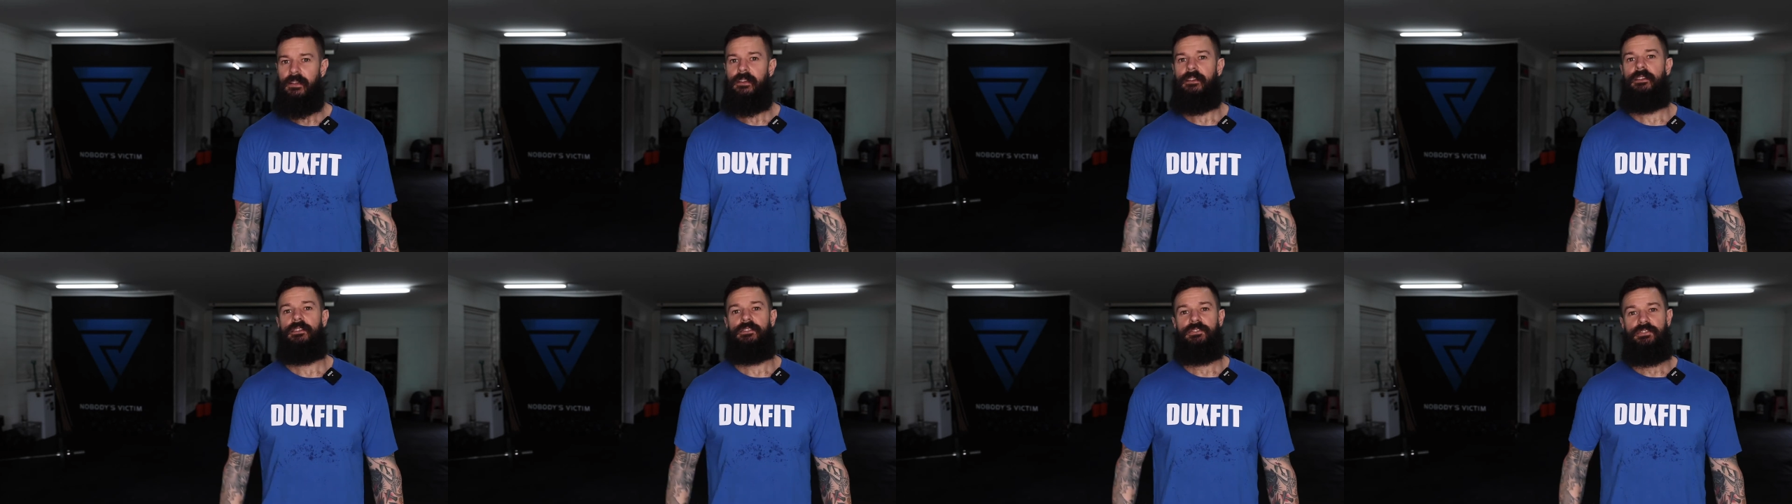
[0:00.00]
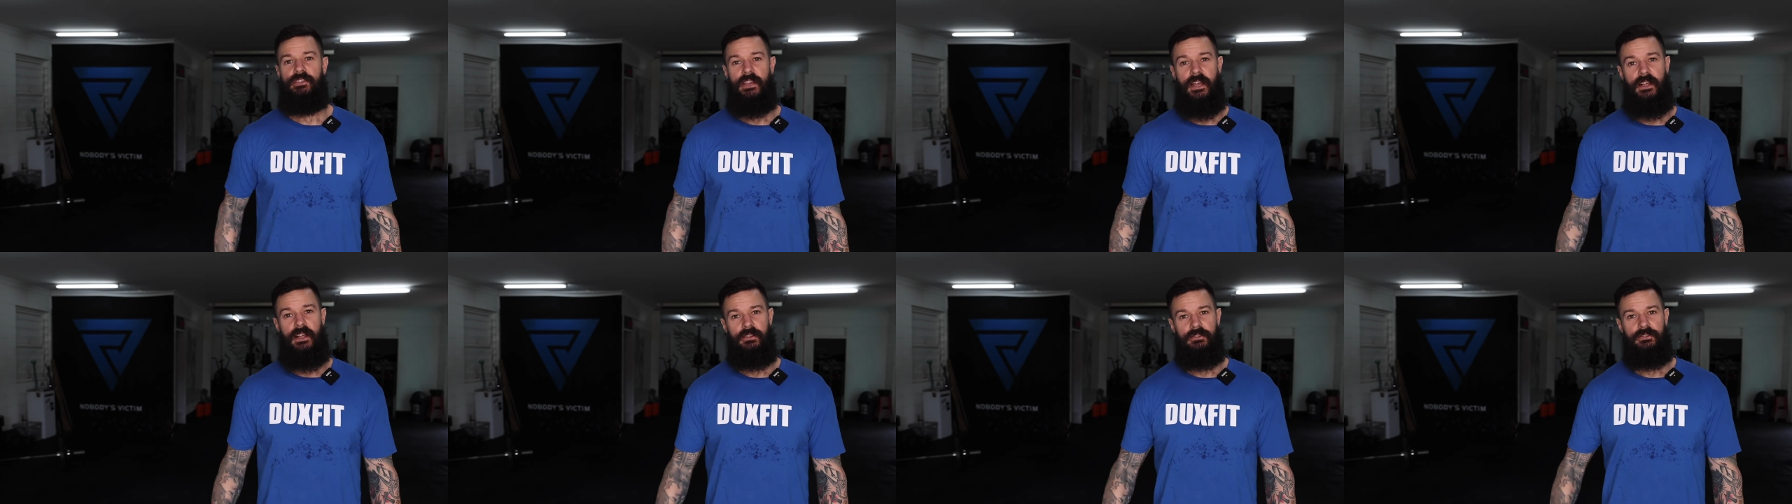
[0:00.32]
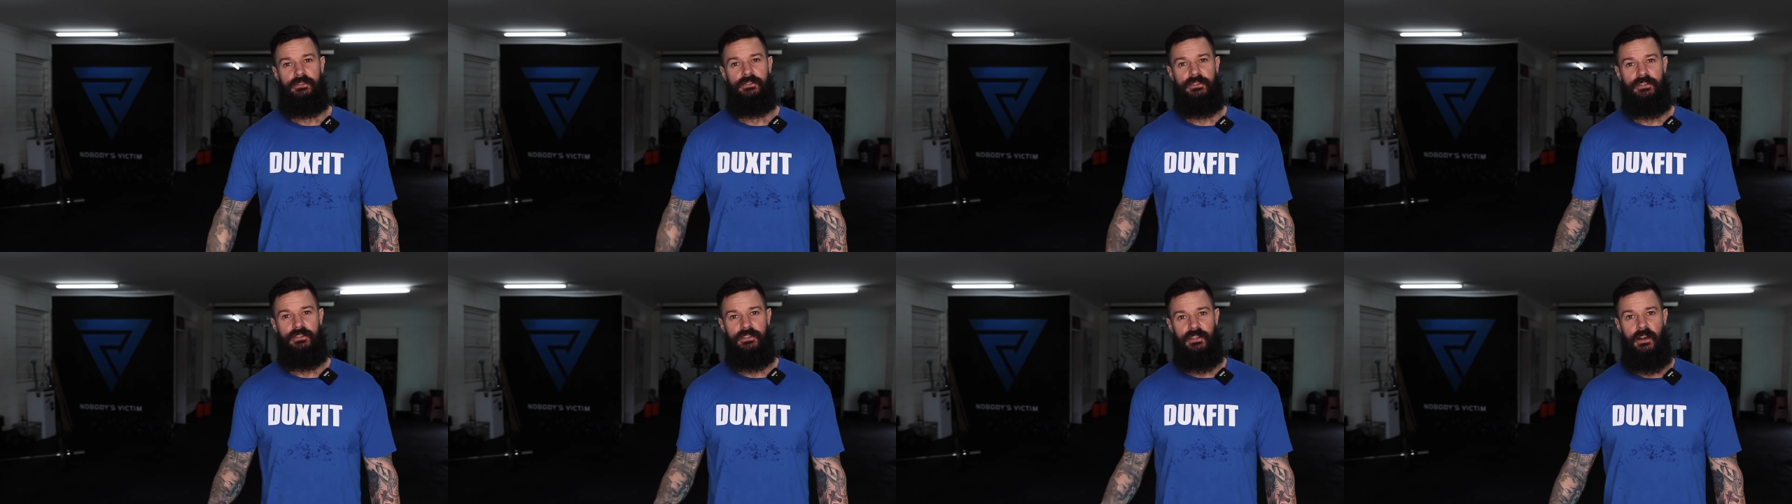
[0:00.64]

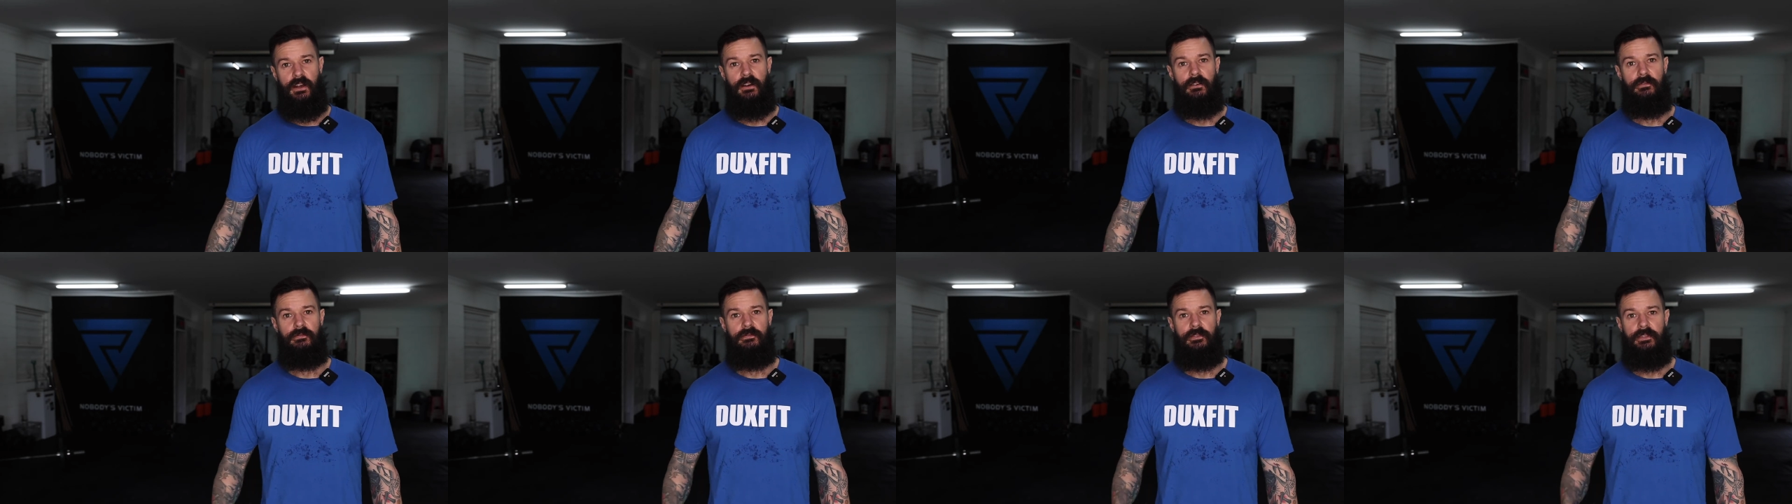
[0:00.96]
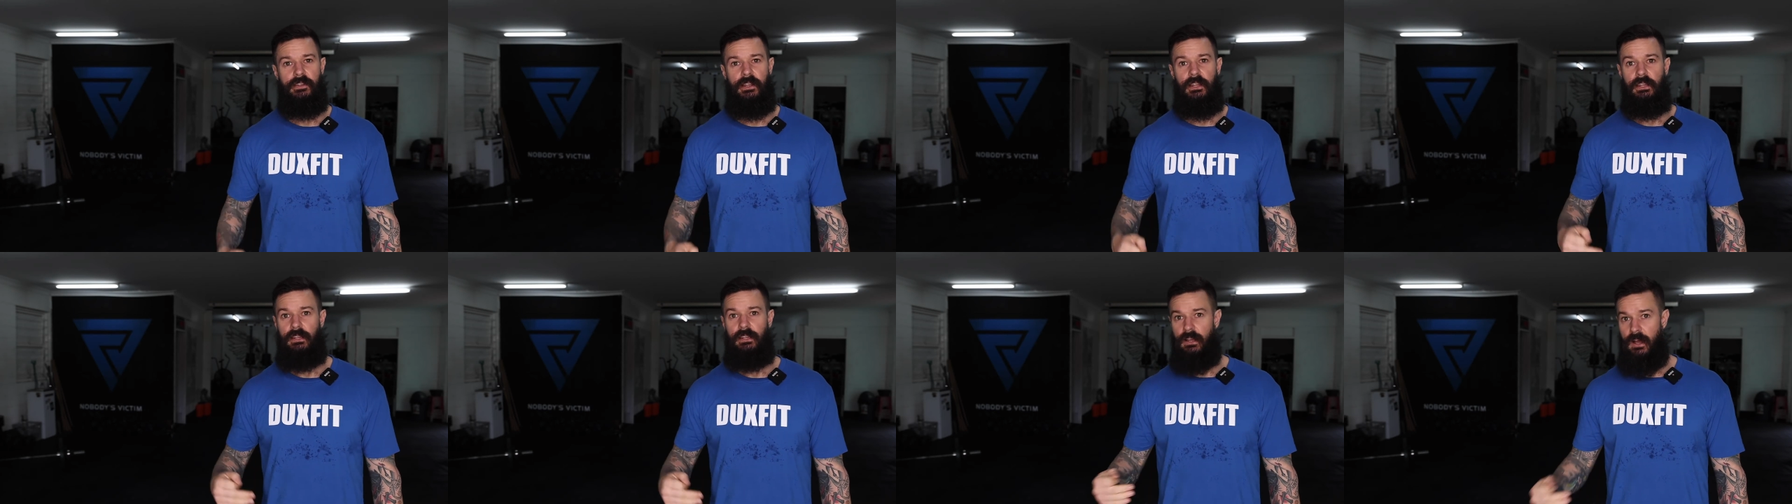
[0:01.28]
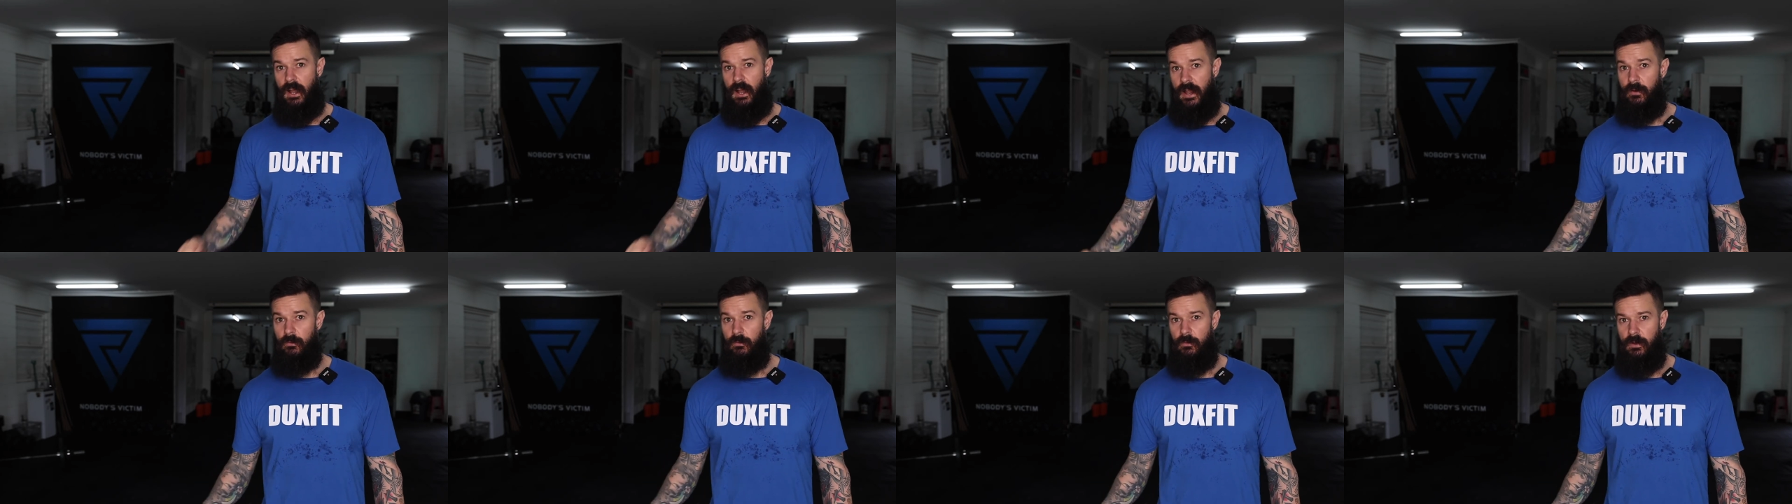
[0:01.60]
Challenge yourself with a
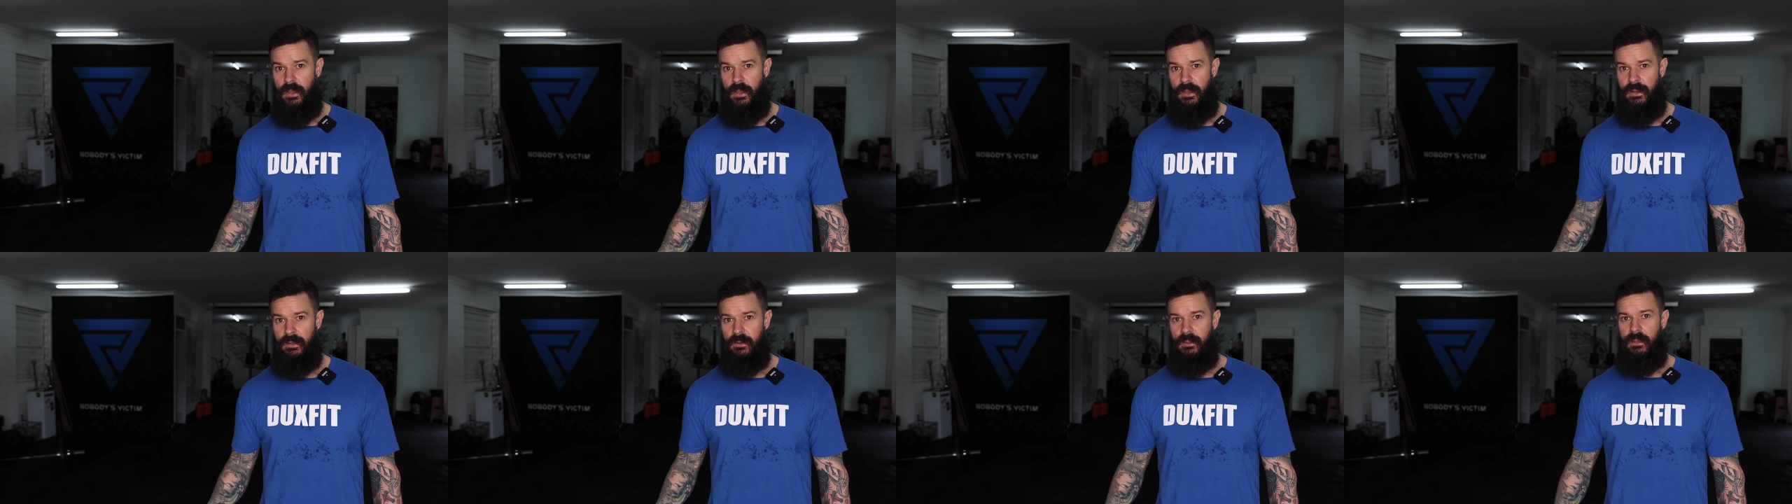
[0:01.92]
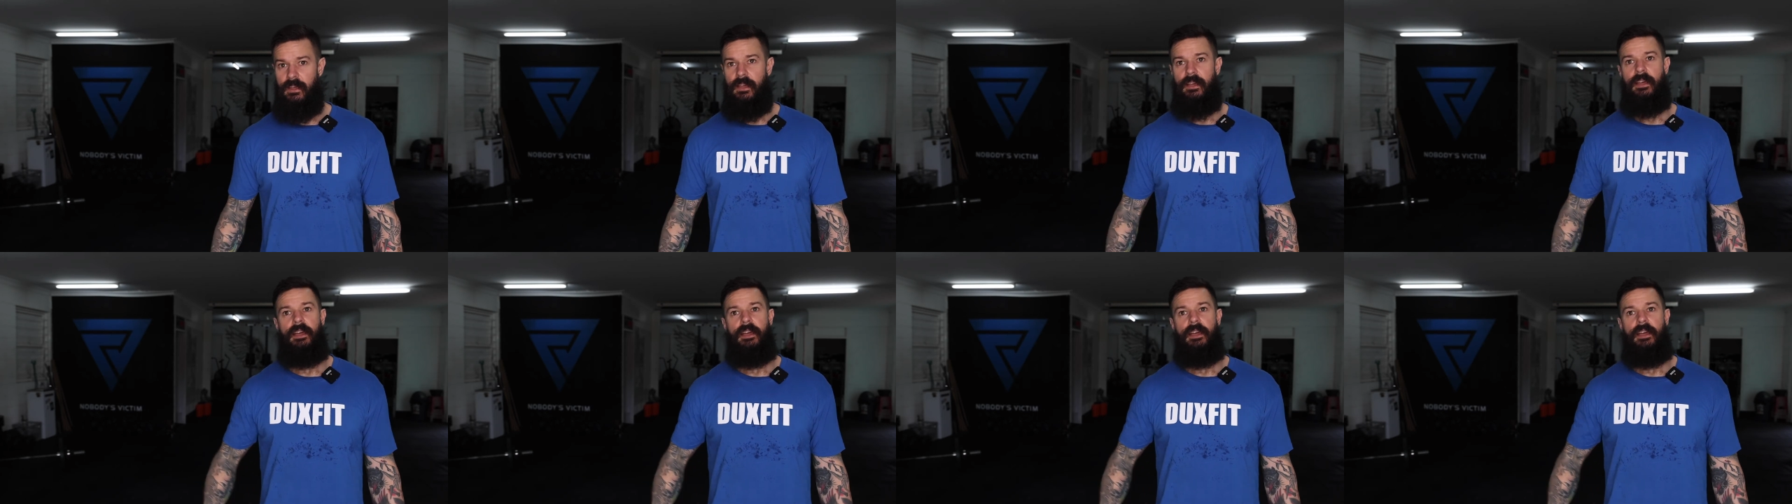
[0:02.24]
lightweight